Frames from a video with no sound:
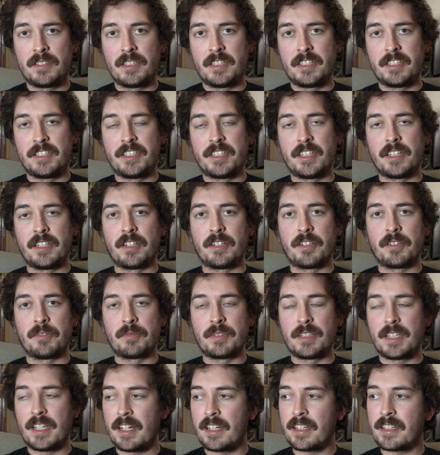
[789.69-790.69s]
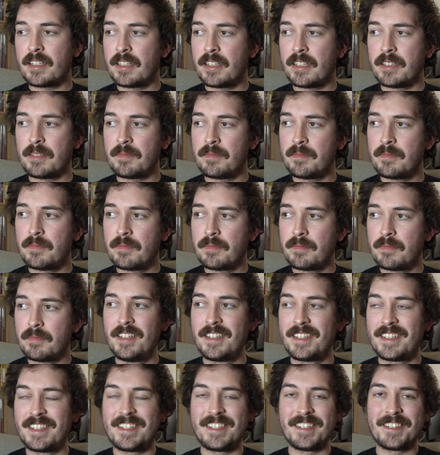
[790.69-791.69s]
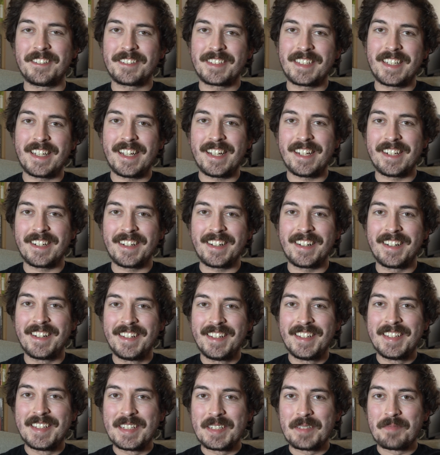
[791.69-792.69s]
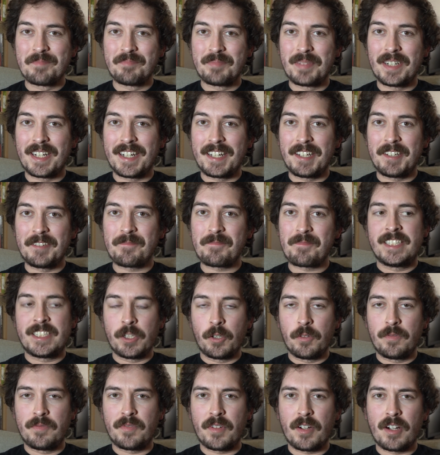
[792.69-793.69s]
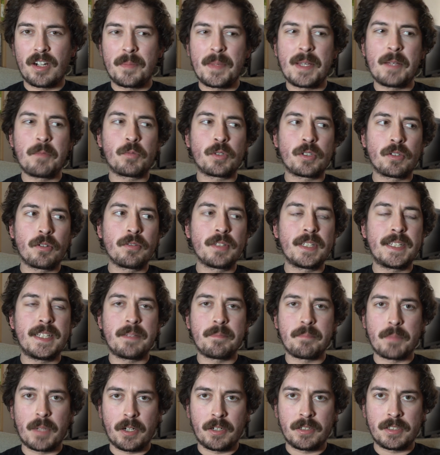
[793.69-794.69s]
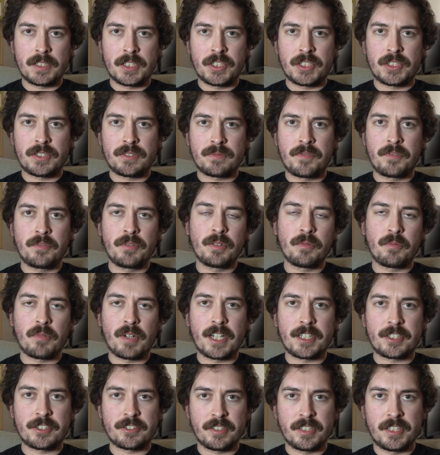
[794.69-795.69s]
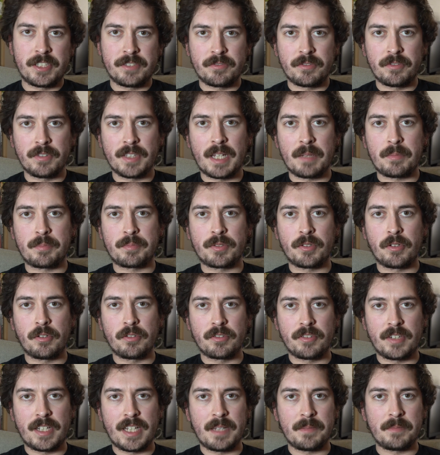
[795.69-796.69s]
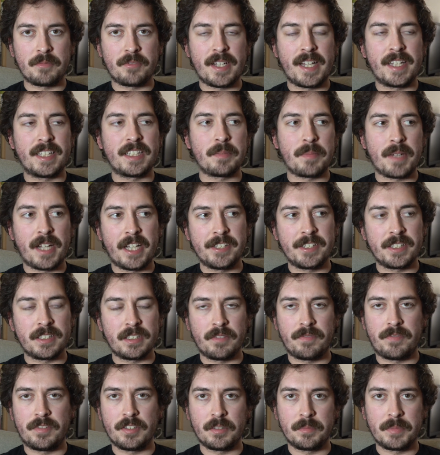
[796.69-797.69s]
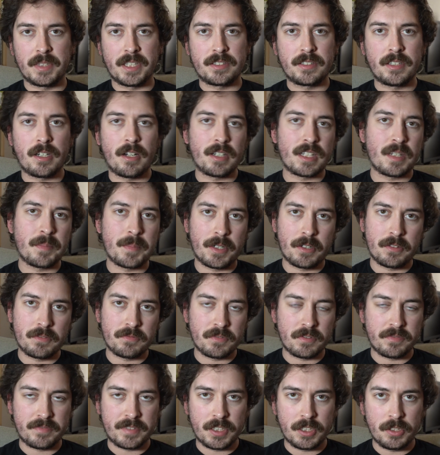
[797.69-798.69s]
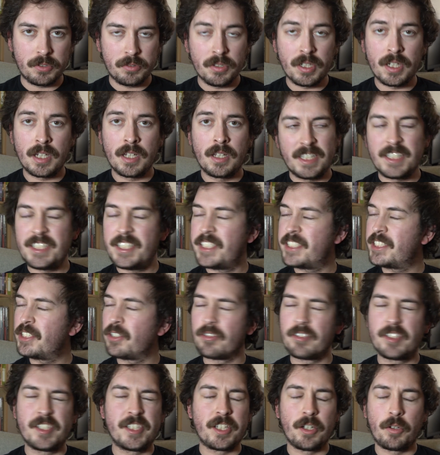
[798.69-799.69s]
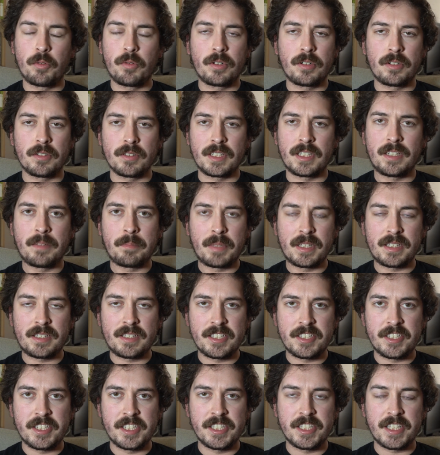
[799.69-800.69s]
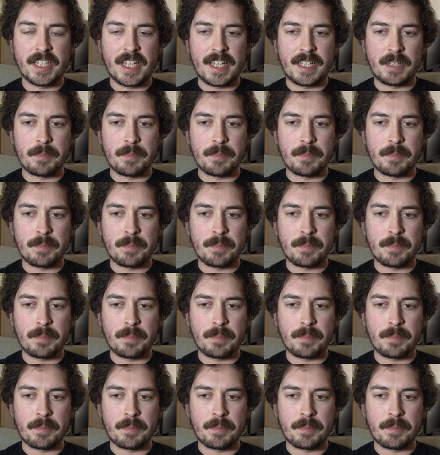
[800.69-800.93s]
So we're not going to go there. But so far, I mean, we're only in March. Through the Watchlist Roulette program, randomizing the films I talk about and review, it's still so early, but this